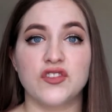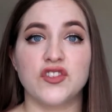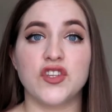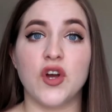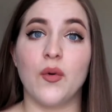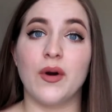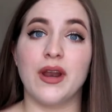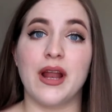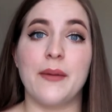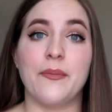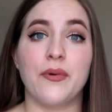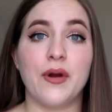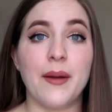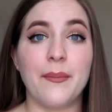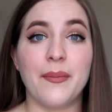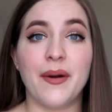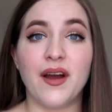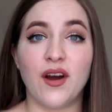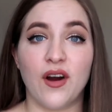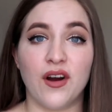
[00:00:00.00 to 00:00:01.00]
So when I
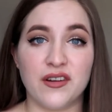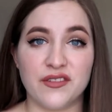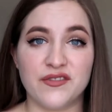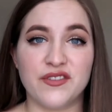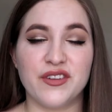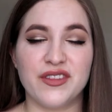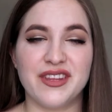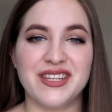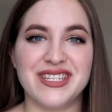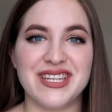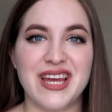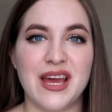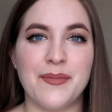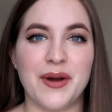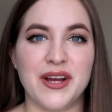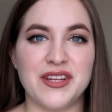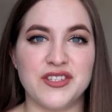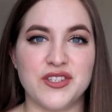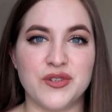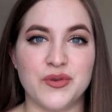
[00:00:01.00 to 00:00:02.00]
prep my heart for the day
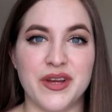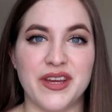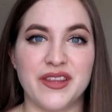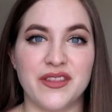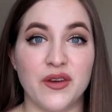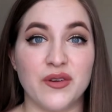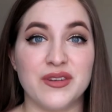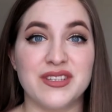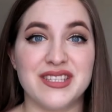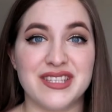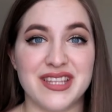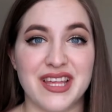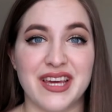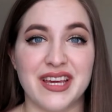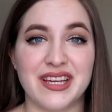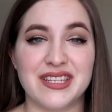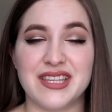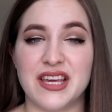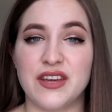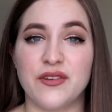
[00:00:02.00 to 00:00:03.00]
by doing those
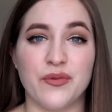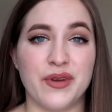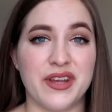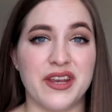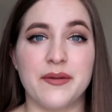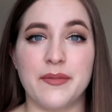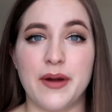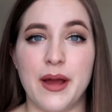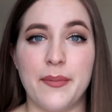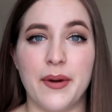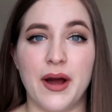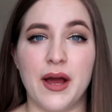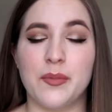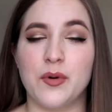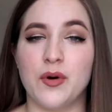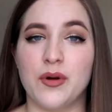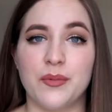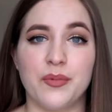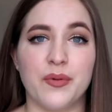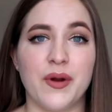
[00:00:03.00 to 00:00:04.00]
things like reading my
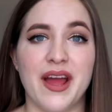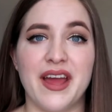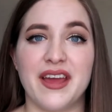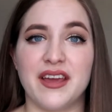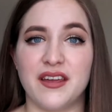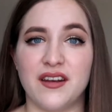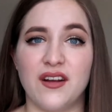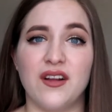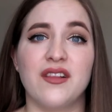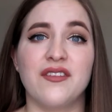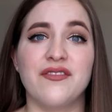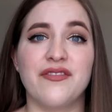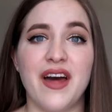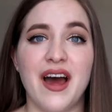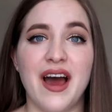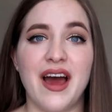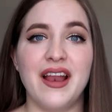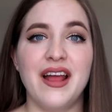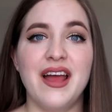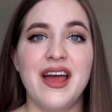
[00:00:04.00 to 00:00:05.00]
Bible and praying and all of
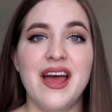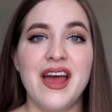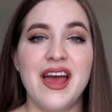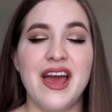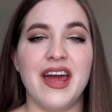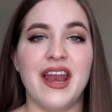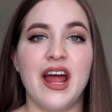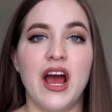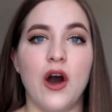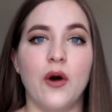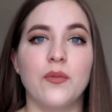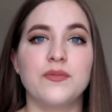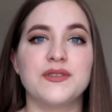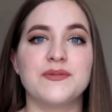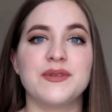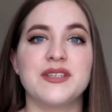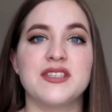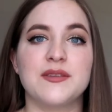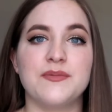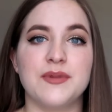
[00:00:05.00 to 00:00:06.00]
that, it helps
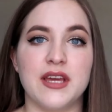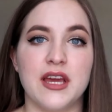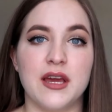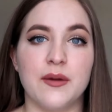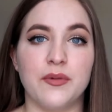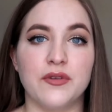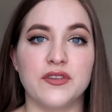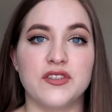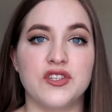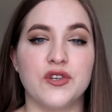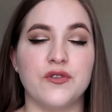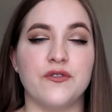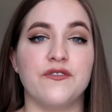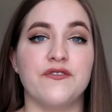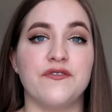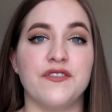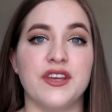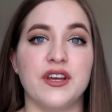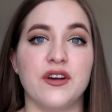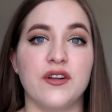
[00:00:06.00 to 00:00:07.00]
me to be able to
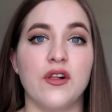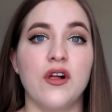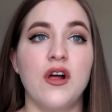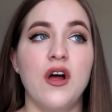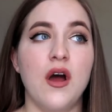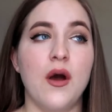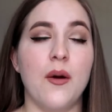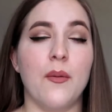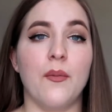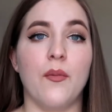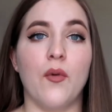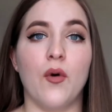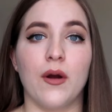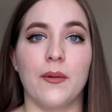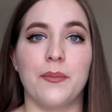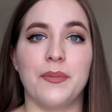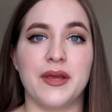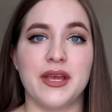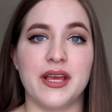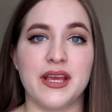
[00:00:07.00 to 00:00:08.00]
feel
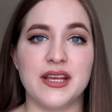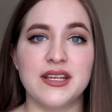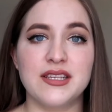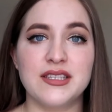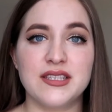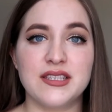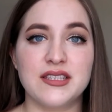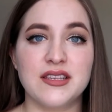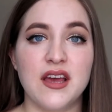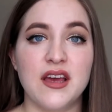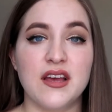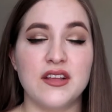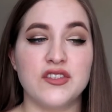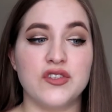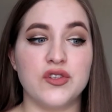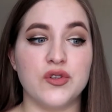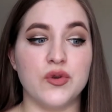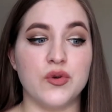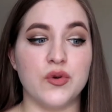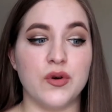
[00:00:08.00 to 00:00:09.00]
more peace,
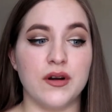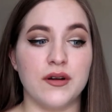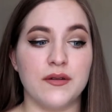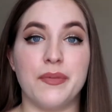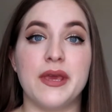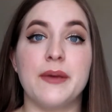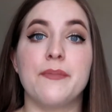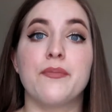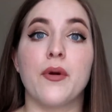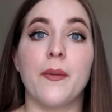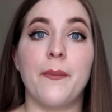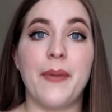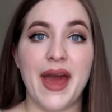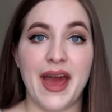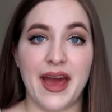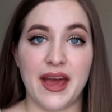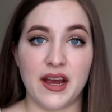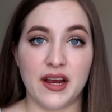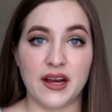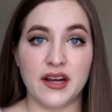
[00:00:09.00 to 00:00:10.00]
to be
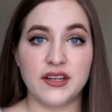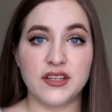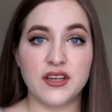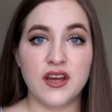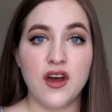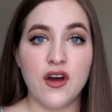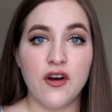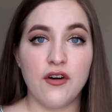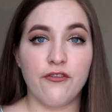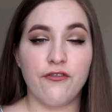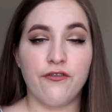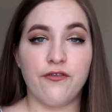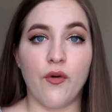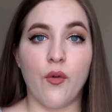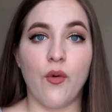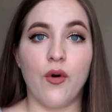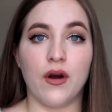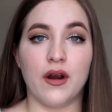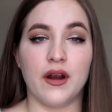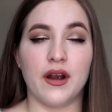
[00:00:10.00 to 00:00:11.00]
prepared
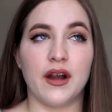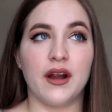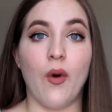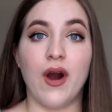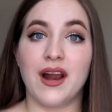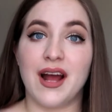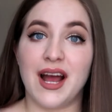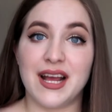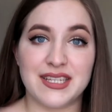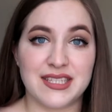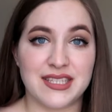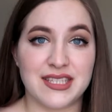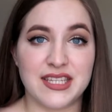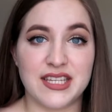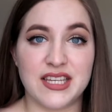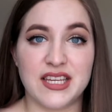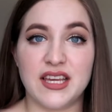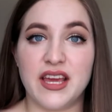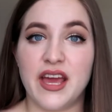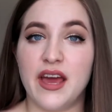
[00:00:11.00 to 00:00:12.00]
for what I
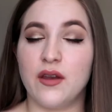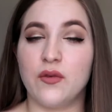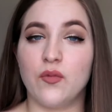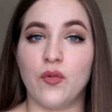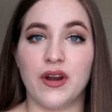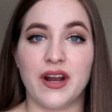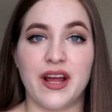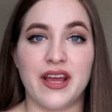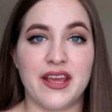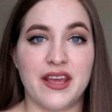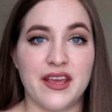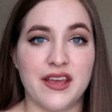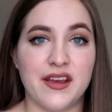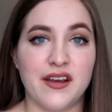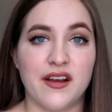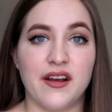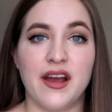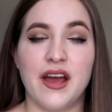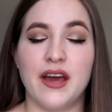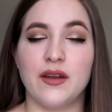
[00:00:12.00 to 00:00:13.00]
see and what I
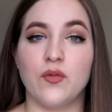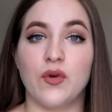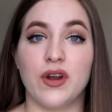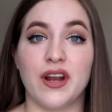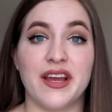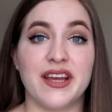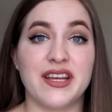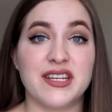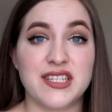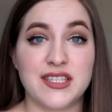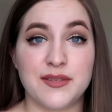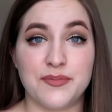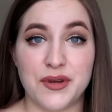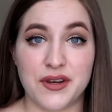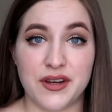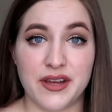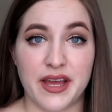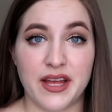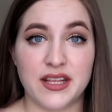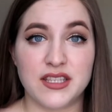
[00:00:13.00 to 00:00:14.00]
hear and what I
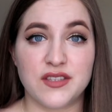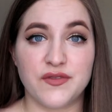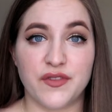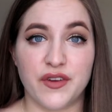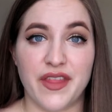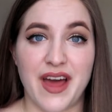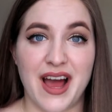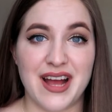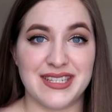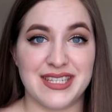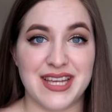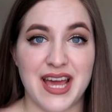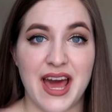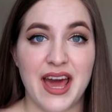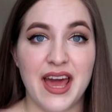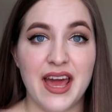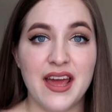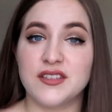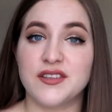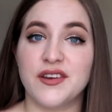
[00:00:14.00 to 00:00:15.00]
experience for that
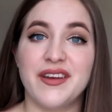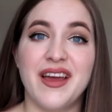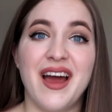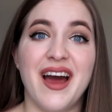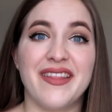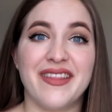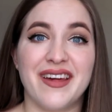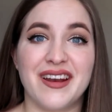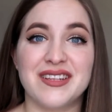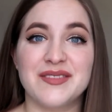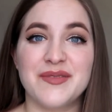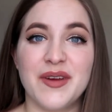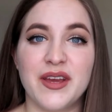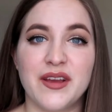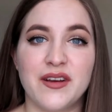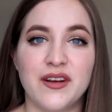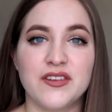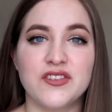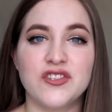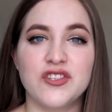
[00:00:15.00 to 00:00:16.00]
day. So yeah, that is my
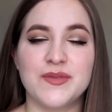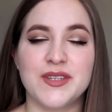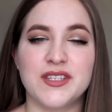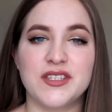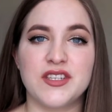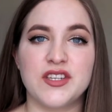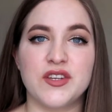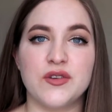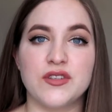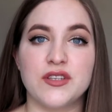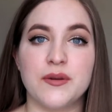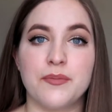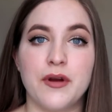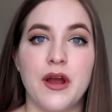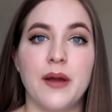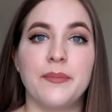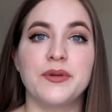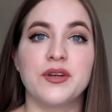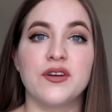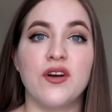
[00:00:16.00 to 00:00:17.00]
encouragement to you, to
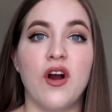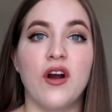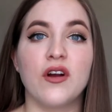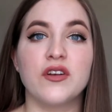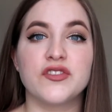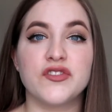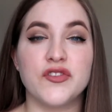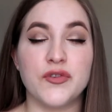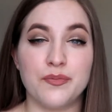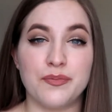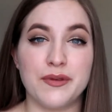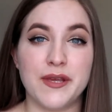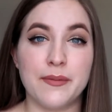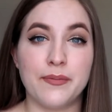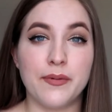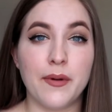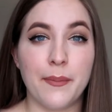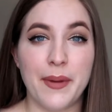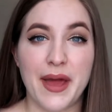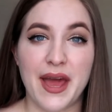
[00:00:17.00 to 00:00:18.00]
prep your heart to be
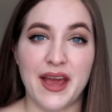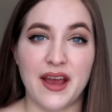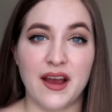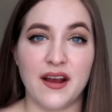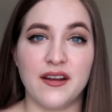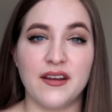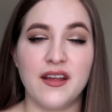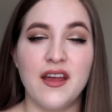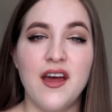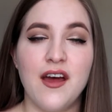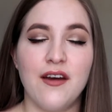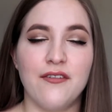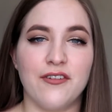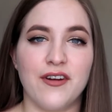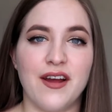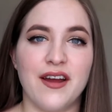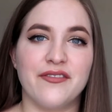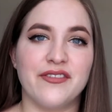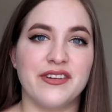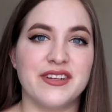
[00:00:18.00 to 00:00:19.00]
prepared
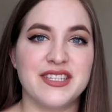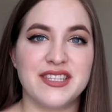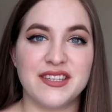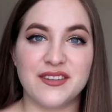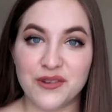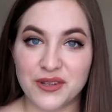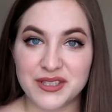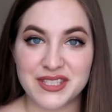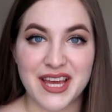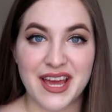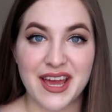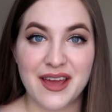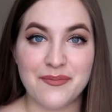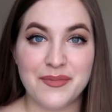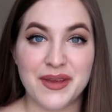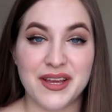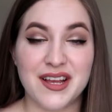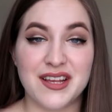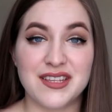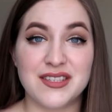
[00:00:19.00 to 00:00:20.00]
for every single day,
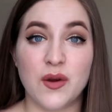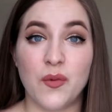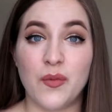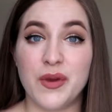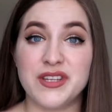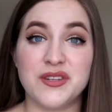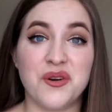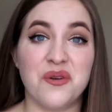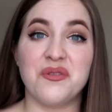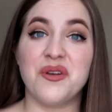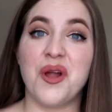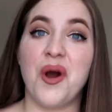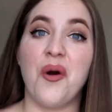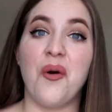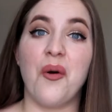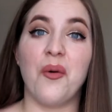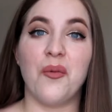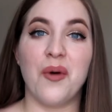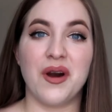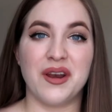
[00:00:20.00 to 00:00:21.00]
because we don't
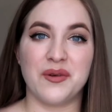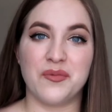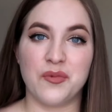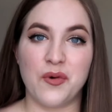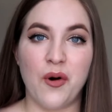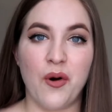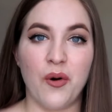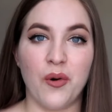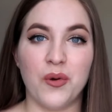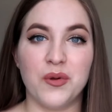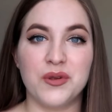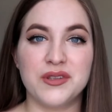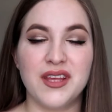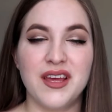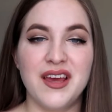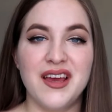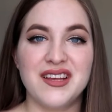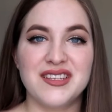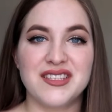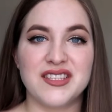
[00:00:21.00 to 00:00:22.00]
know what it will hold.
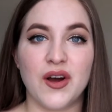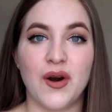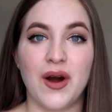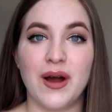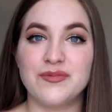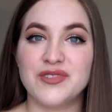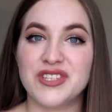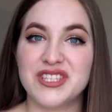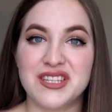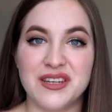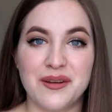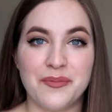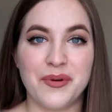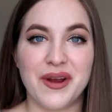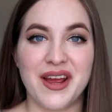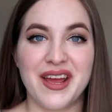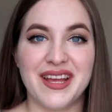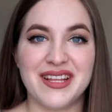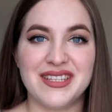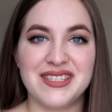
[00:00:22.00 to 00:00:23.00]
So I'm just gonna
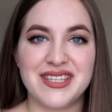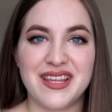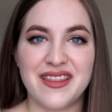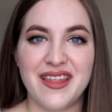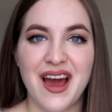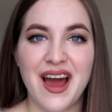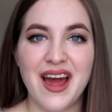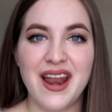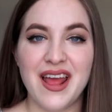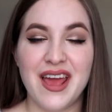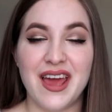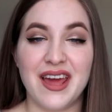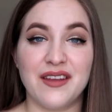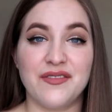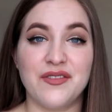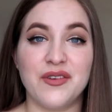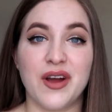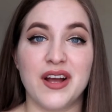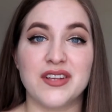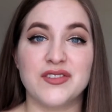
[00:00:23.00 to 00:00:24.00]
pray into that, and
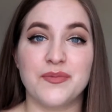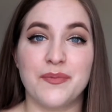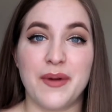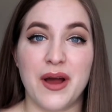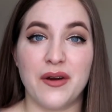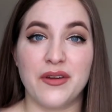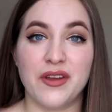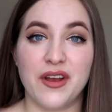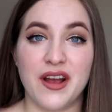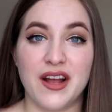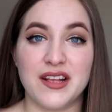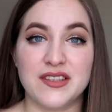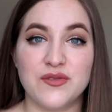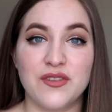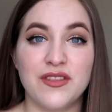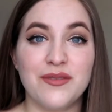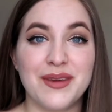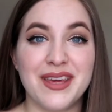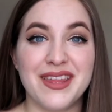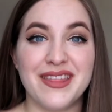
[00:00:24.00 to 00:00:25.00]
if you guys would bow your heads
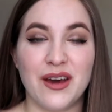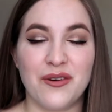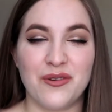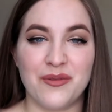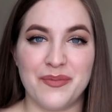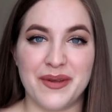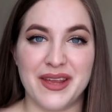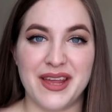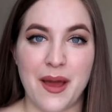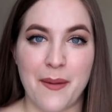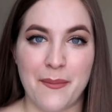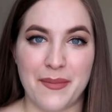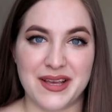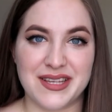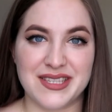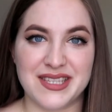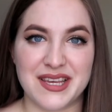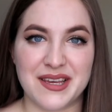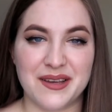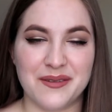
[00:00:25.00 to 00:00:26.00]
with me, that would be
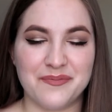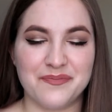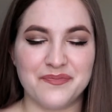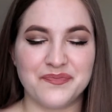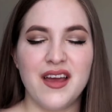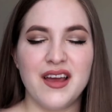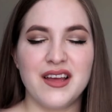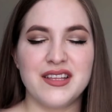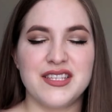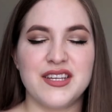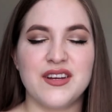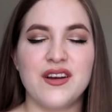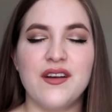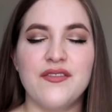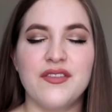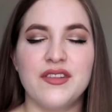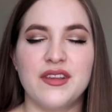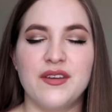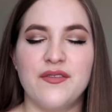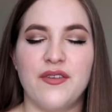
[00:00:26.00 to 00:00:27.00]
amazing. Dear
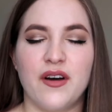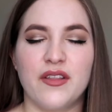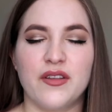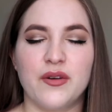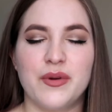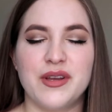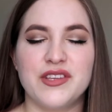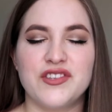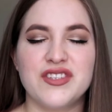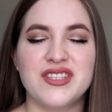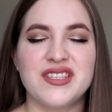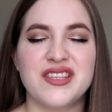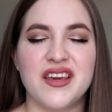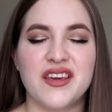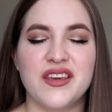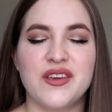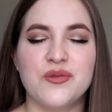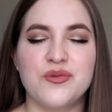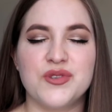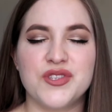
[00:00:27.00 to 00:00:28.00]
Heavenly Father, we just
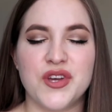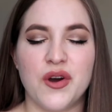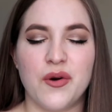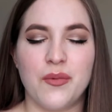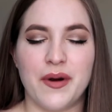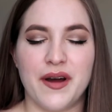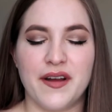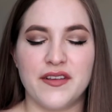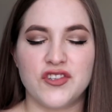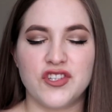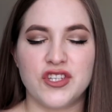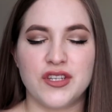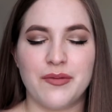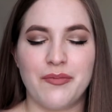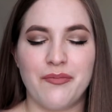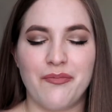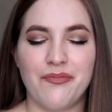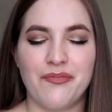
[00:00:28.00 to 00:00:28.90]
thank you so much.